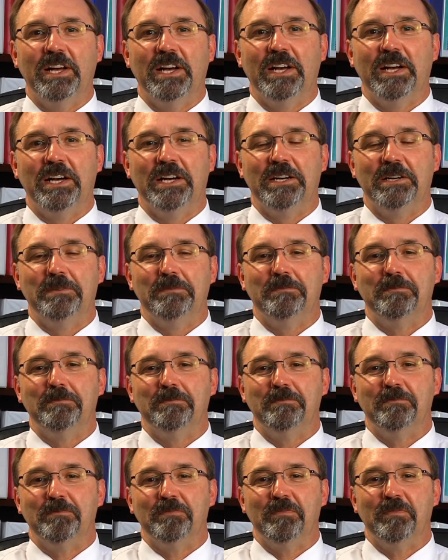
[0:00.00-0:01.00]
Um,
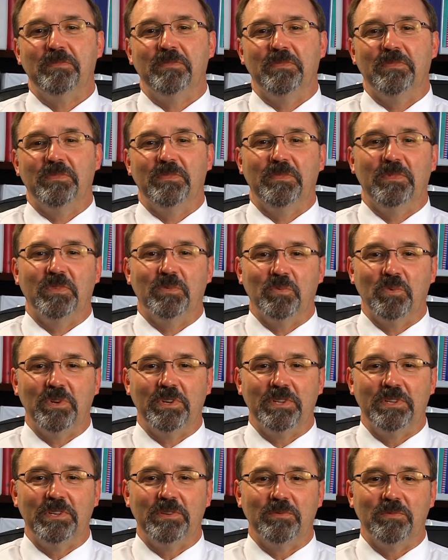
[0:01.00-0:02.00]

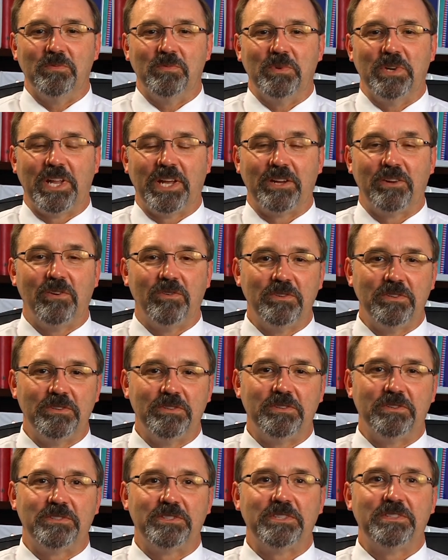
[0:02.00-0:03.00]
when I go to a
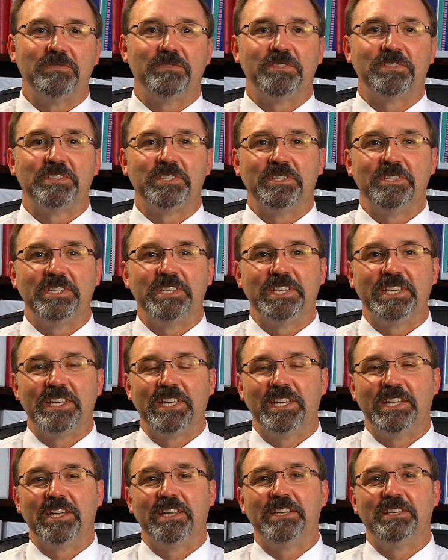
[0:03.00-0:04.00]
nursing facility,
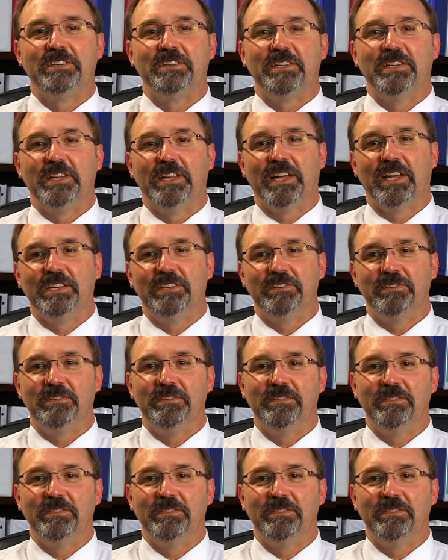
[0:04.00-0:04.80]
again, I, I